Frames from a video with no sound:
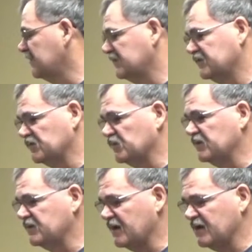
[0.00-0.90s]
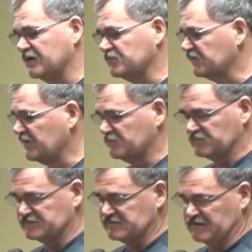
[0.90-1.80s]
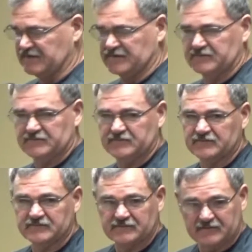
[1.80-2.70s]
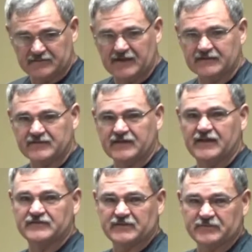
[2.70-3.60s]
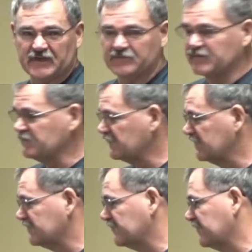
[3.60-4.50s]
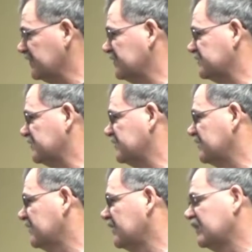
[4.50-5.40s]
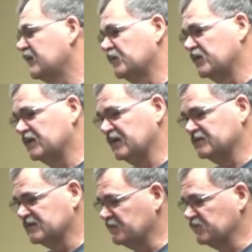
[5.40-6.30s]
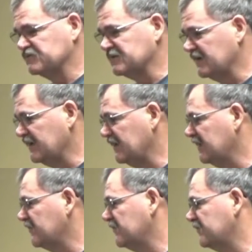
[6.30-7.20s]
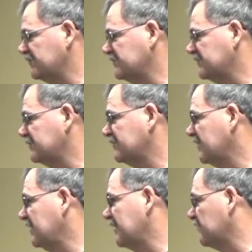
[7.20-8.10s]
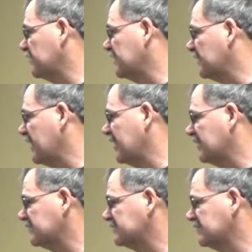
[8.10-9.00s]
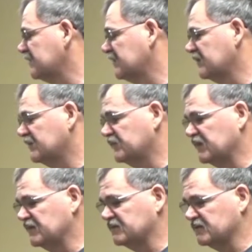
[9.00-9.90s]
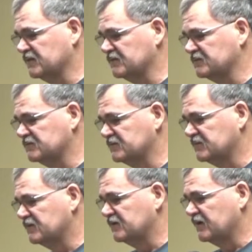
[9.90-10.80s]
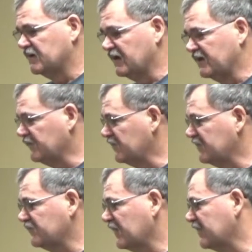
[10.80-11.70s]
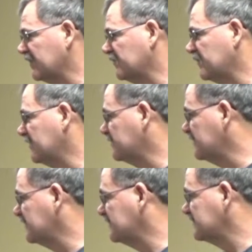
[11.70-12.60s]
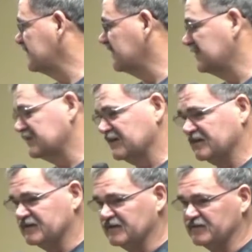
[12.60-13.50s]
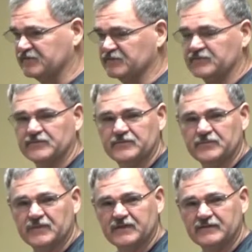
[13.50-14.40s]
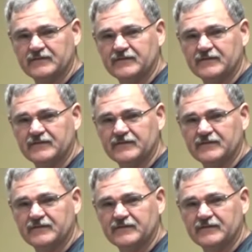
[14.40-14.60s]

until one time something was said, and like today, sometimes people get their feelings hurt. Well, something was said, he got hurt, and he never went back. But and I never did find out what it was. I guess I didn't need to. But